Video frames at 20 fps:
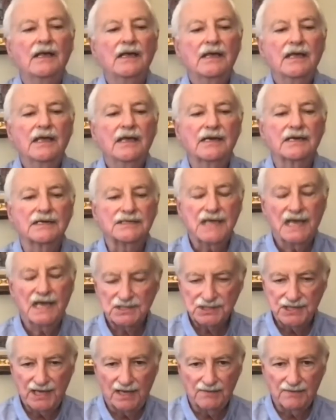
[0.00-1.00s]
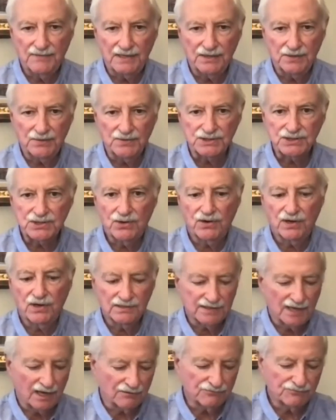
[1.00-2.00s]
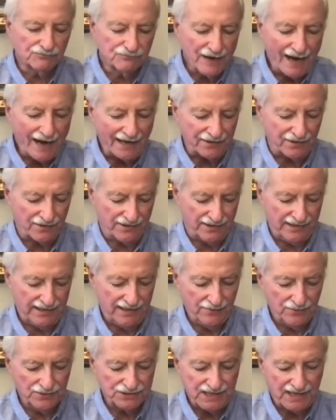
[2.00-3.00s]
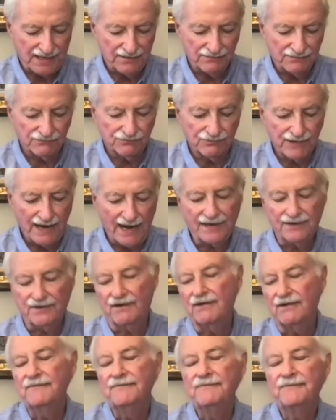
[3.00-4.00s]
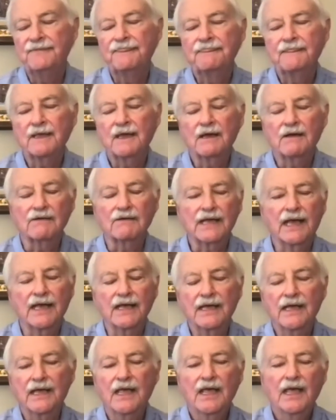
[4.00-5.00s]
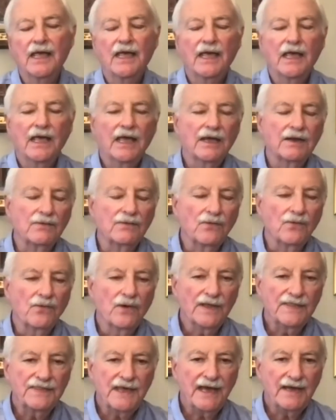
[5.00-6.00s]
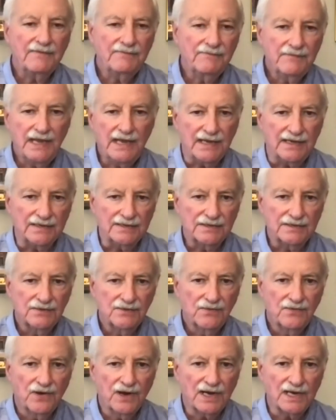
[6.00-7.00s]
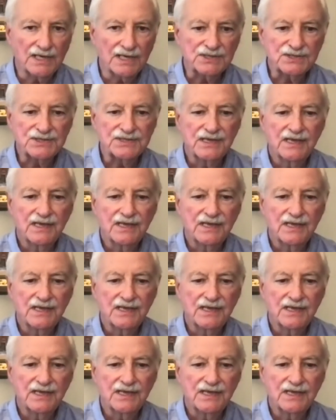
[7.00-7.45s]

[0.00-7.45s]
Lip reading: in a textile mill was called a ratter. He was a ratter, okay? And what that meant was